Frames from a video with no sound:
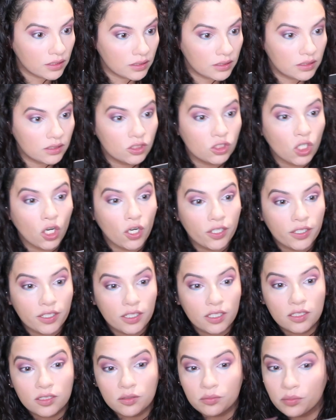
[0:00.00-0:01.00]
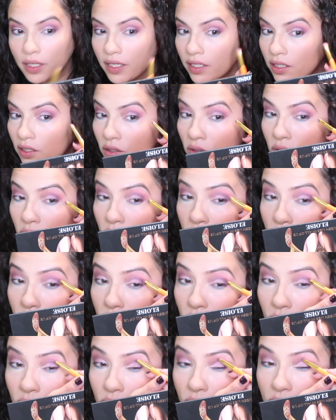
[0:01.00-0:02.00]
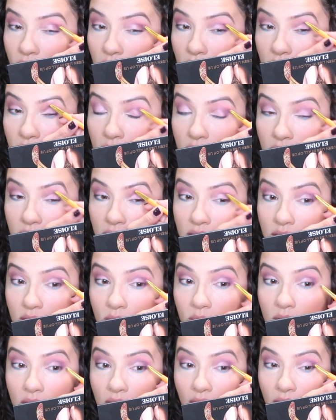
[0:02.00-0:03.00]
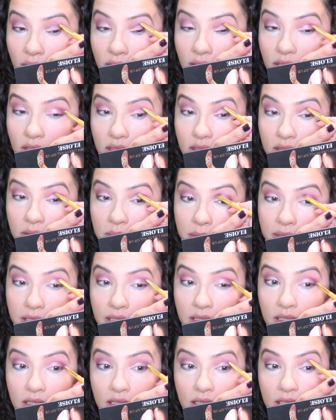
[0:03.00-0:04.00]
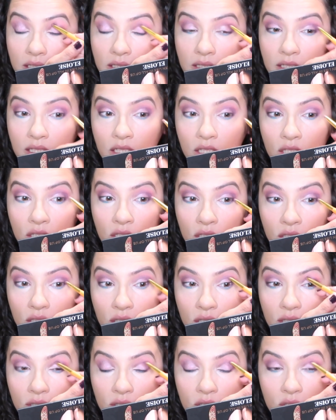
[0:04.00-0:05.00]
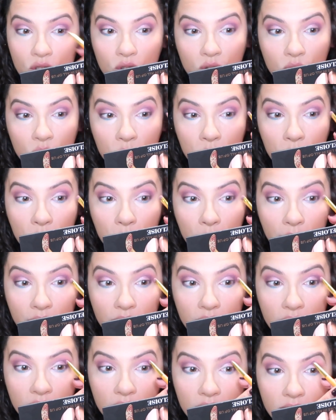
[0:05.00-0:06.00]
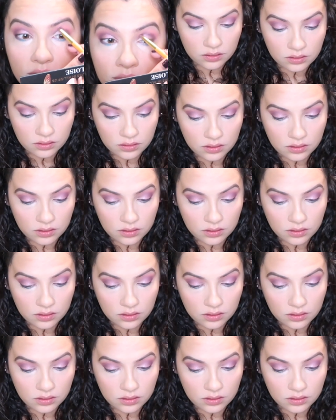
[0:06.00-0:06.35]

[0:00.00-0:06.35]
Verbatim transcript: to darken my crease without it just being too muddy.